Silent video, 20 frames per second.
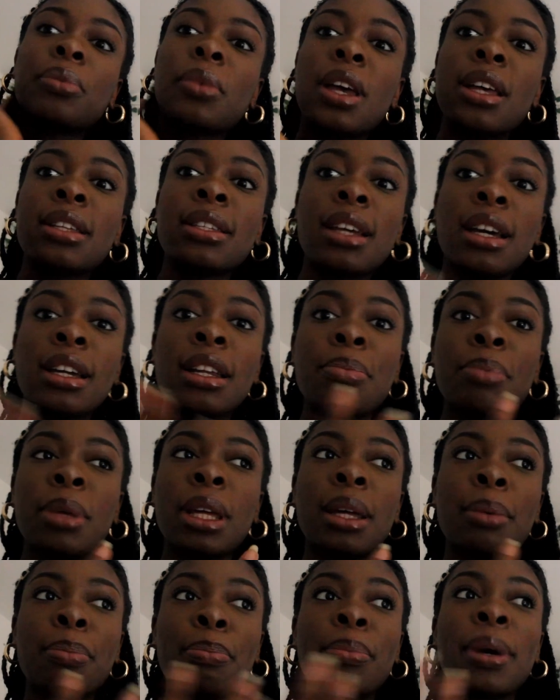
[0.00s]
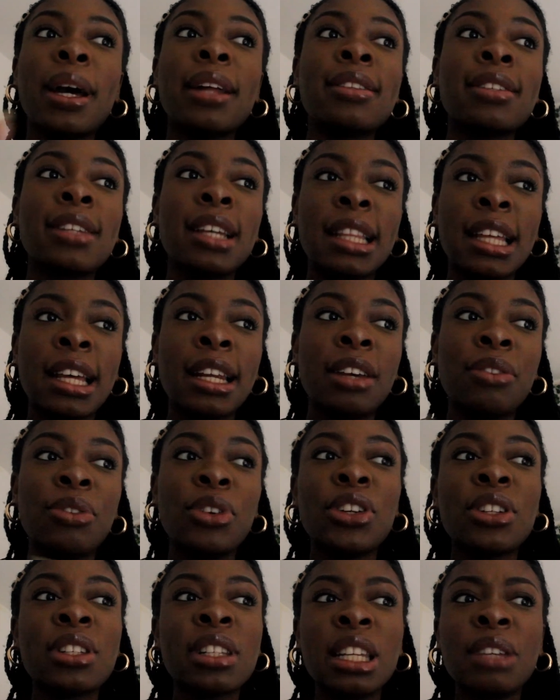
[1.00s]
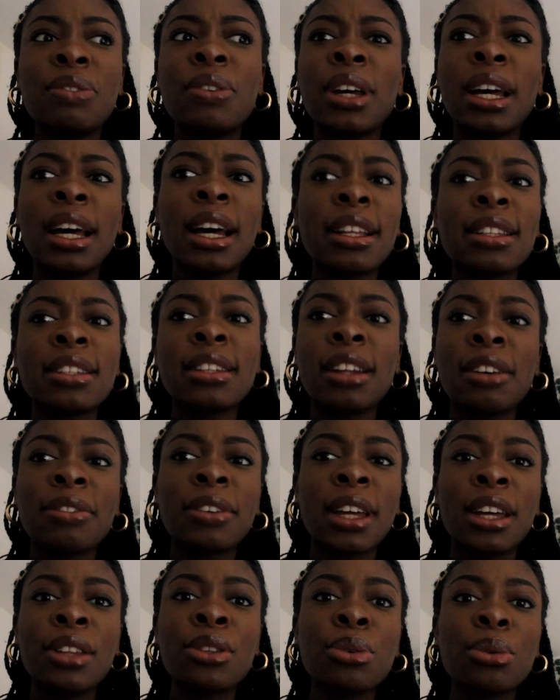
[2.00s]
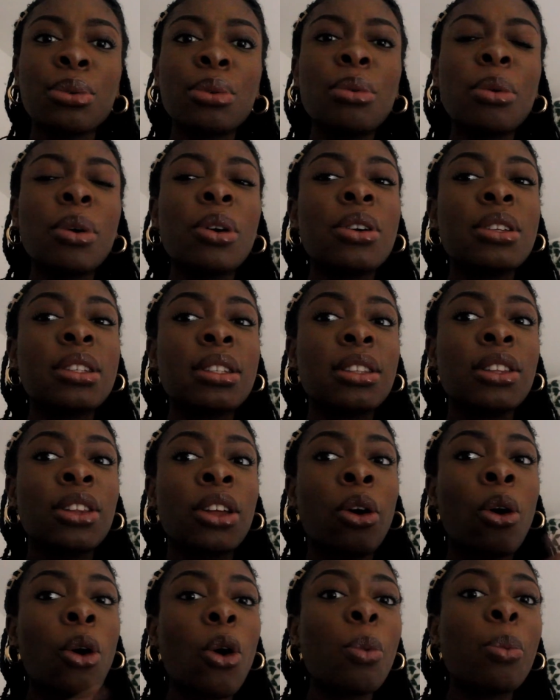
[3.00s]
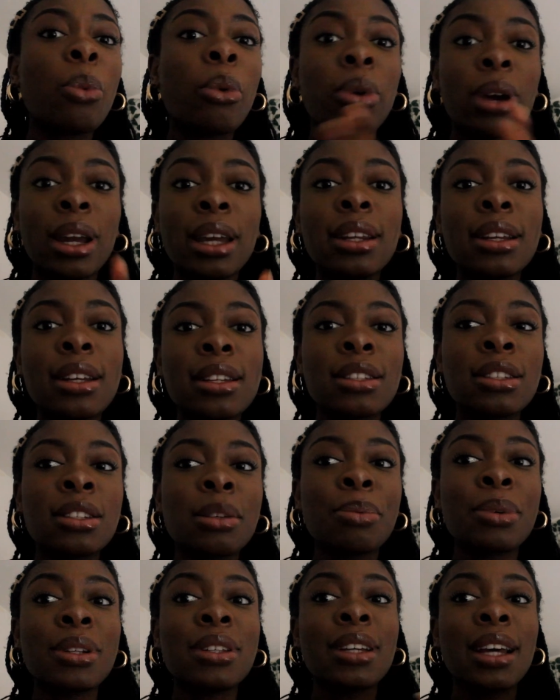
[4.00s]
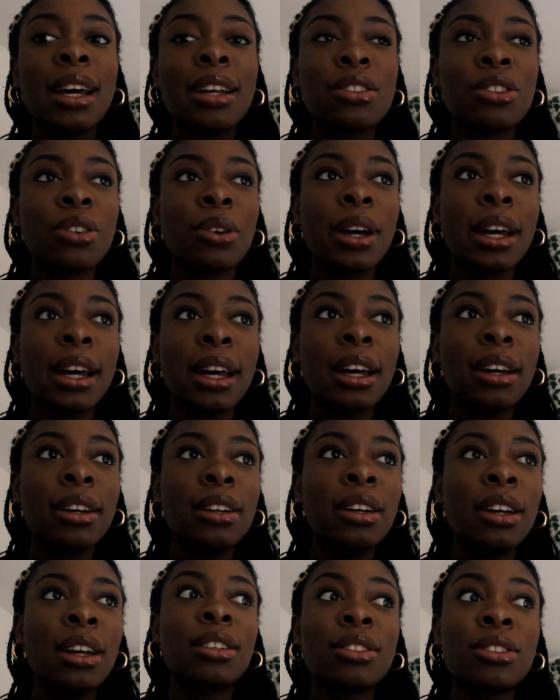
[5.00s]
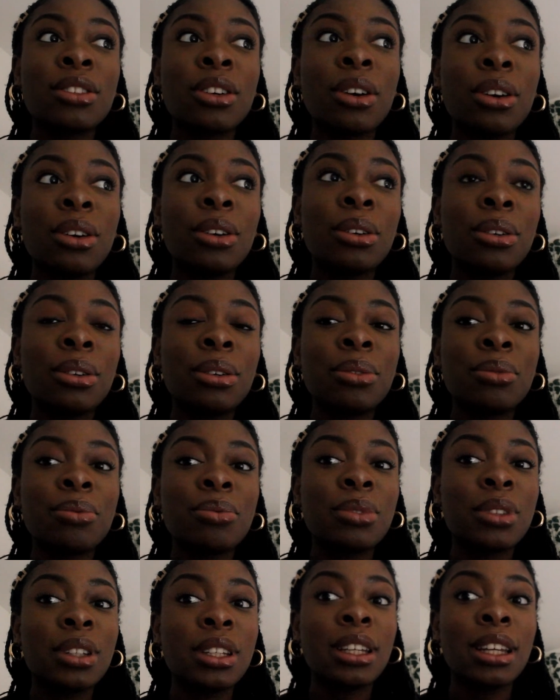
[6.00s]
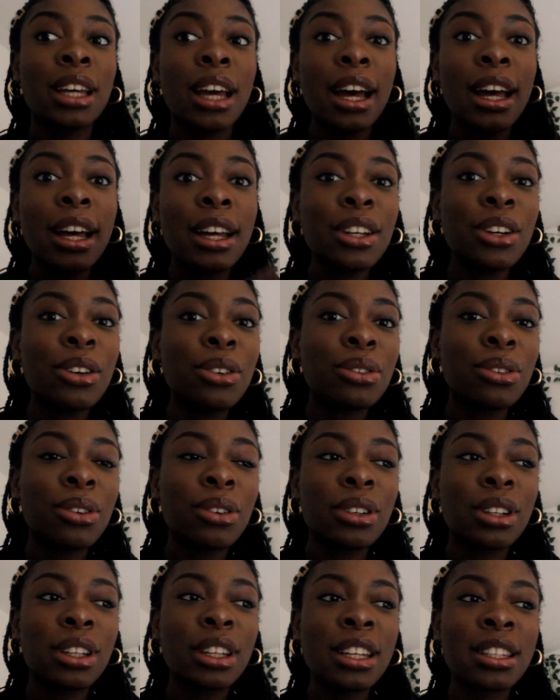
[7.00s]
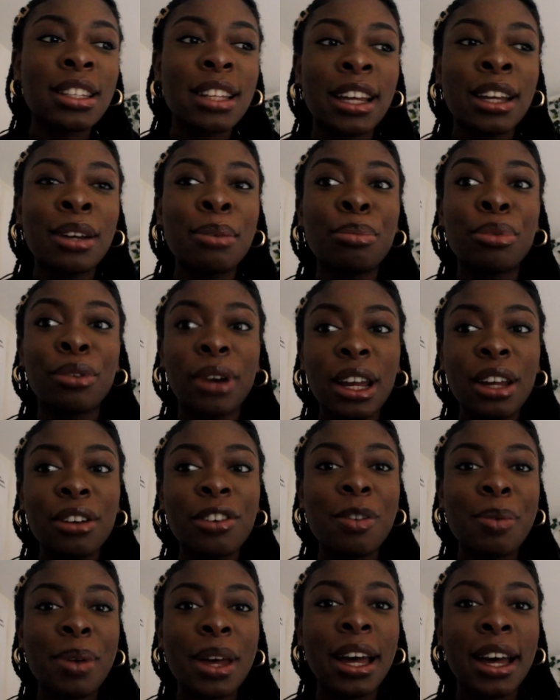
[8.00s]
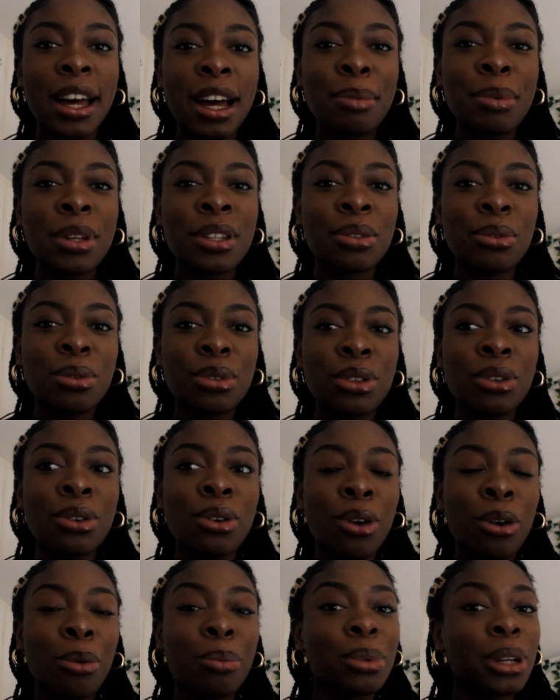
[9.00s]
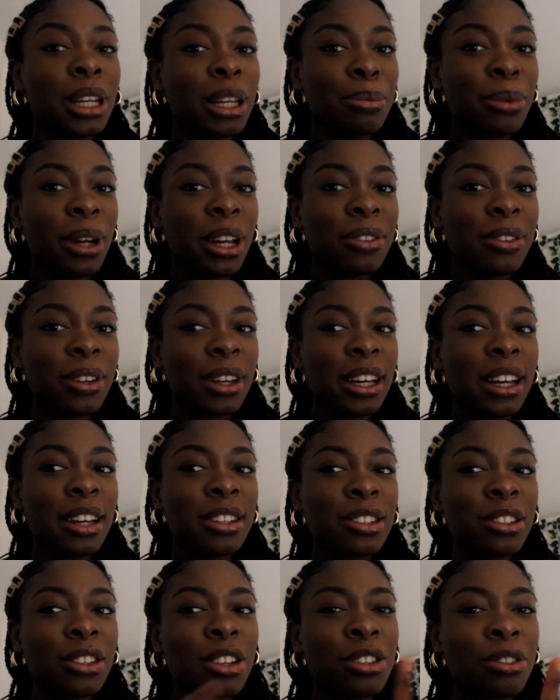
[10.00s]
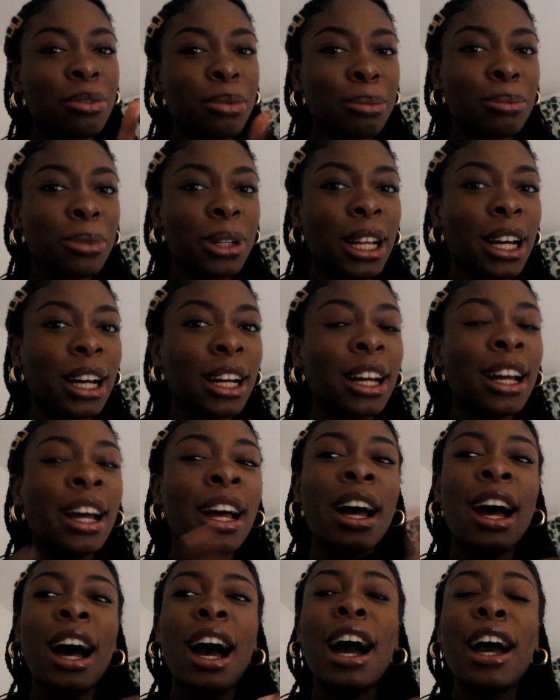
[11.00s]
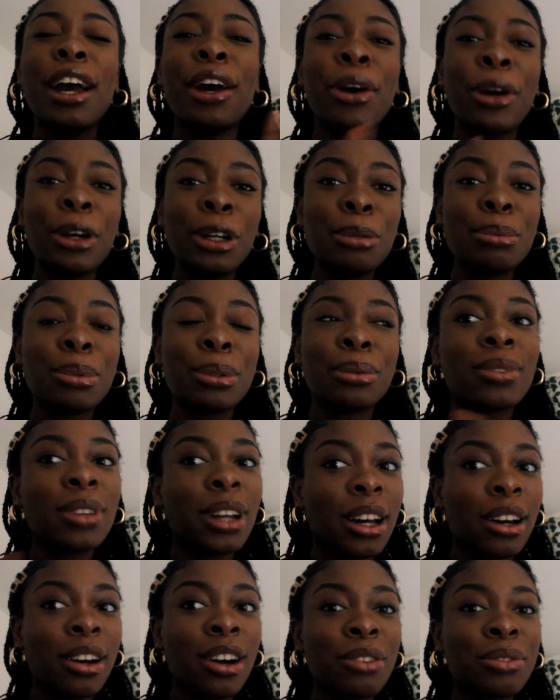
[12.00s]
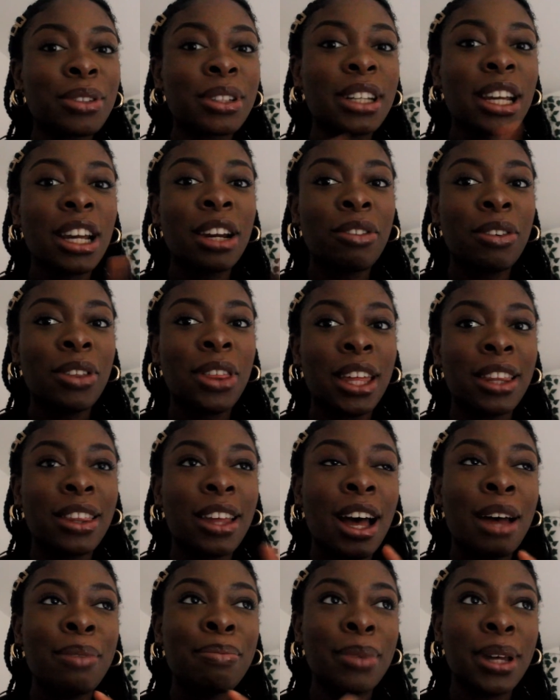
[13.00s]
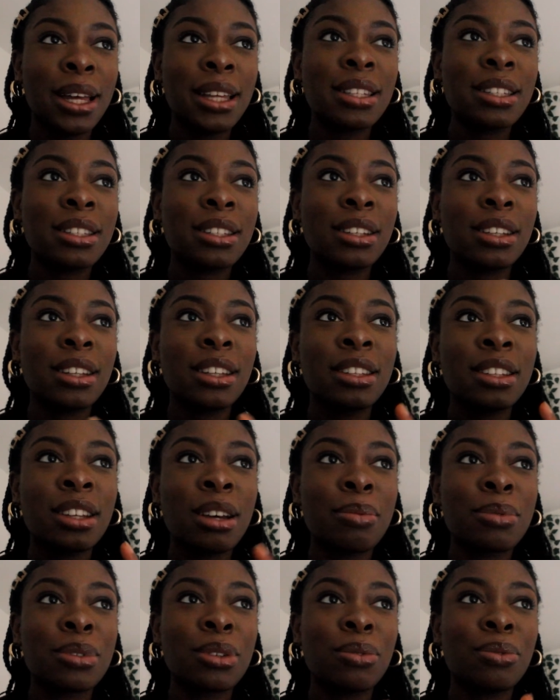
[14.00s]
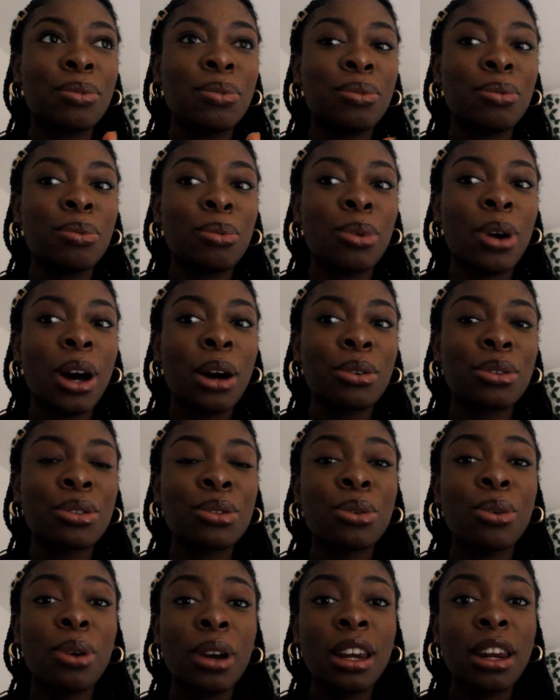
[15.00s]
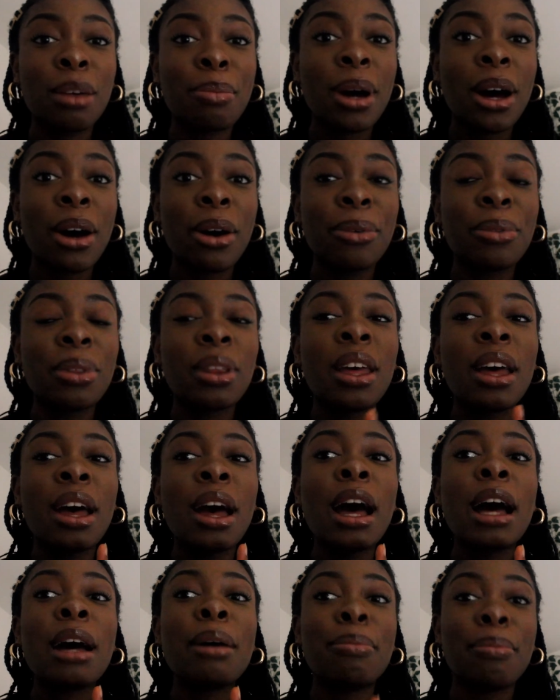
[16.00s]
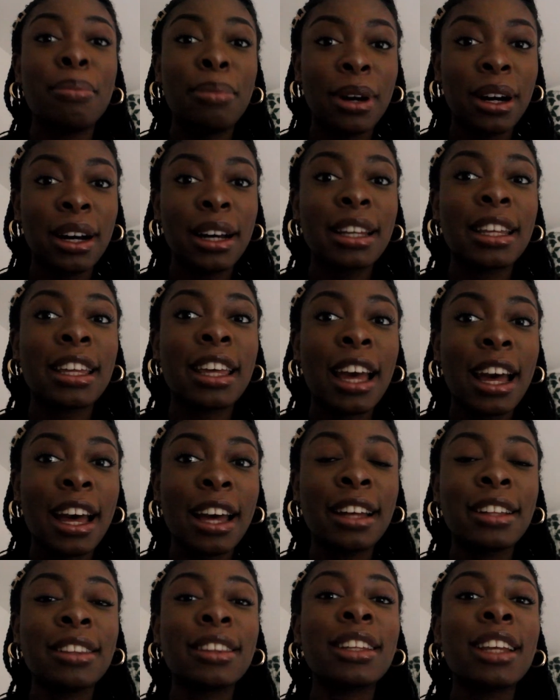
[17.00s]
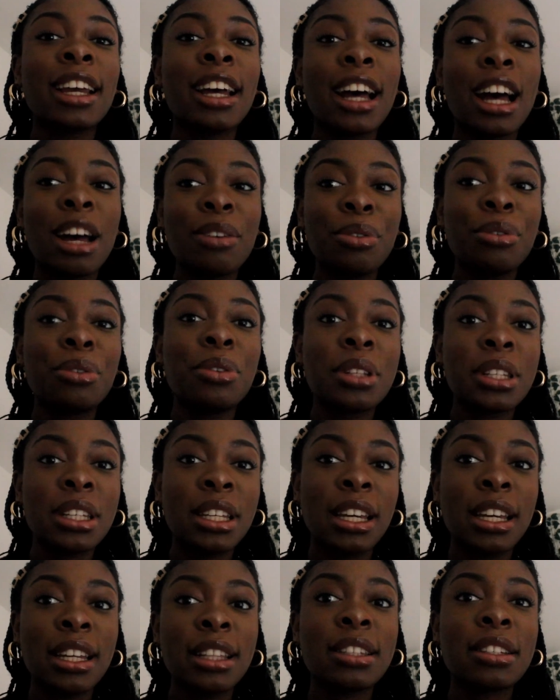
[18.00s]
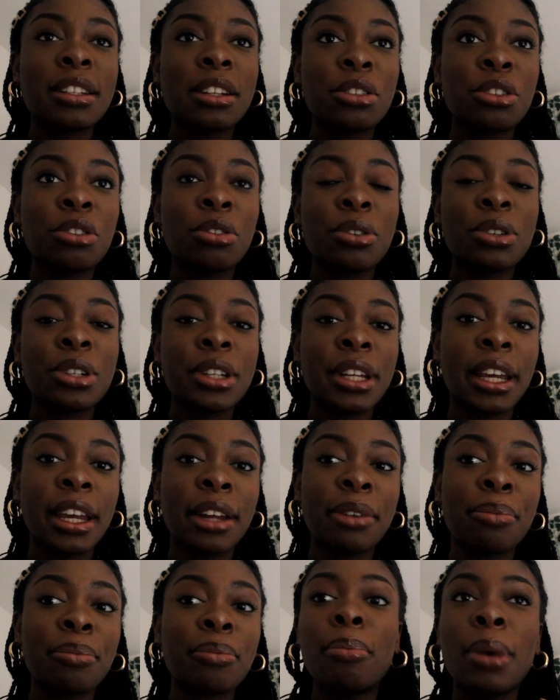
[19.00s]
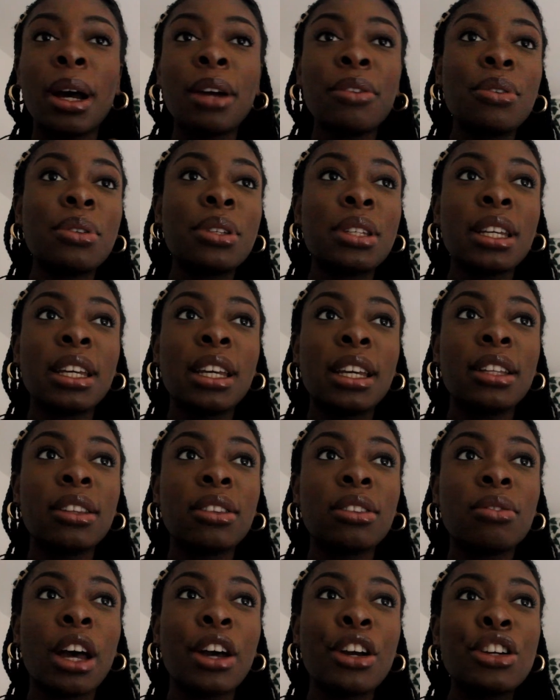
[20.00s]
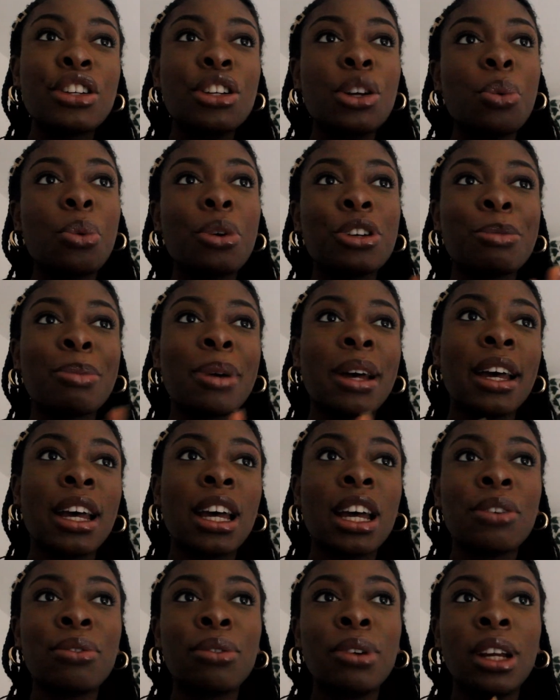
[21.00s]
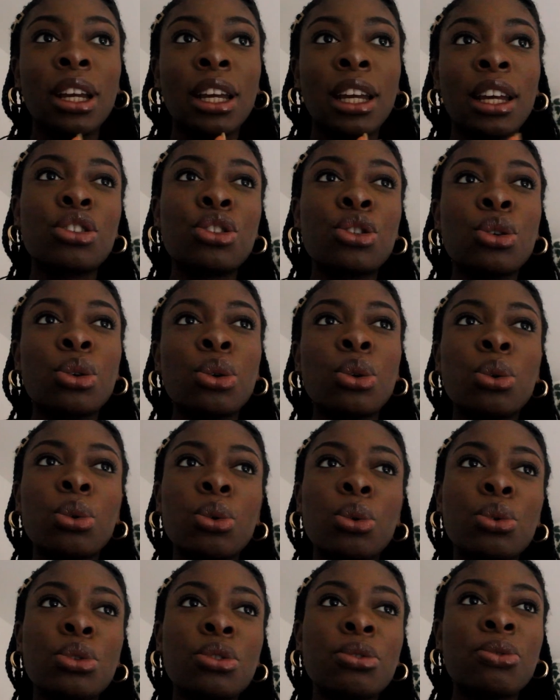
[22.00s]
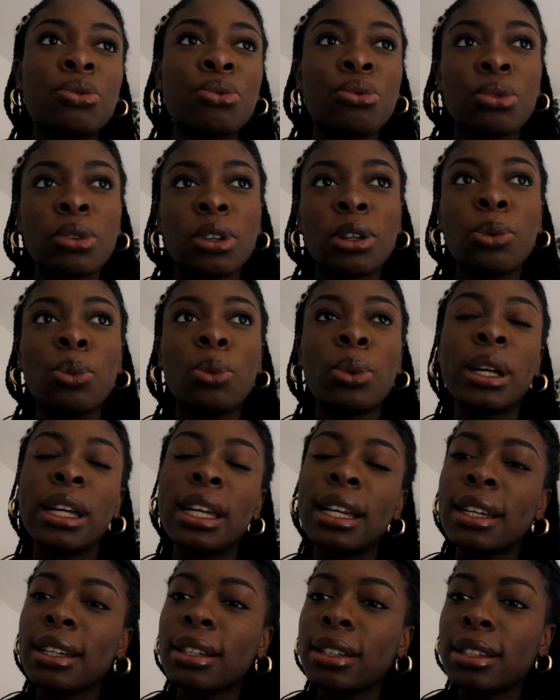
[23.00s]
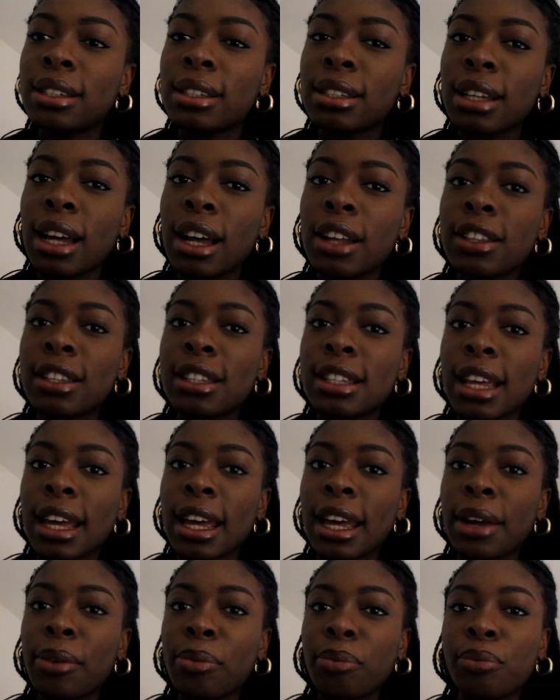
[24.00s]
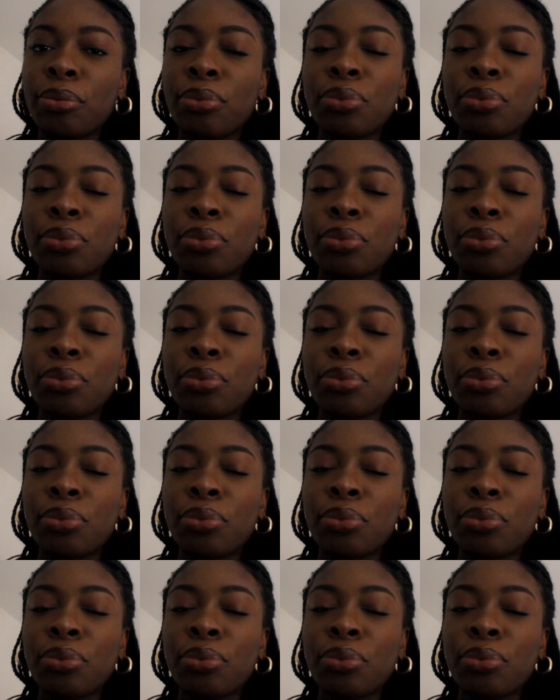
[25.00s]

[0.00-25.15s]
it's going to be better than if you just leave your hair to nothing at all, because the whole point is to protect your hair. So yeah, it's like a break from your hair, but it's also not a complete break for your hair, so just remember that. I hope I covered everything that I missed in terms of what I was talking about. But yeah, have a routine, stick to your routine. My routine, I usually wash my hair every 2 to 3 weeks, I'd say,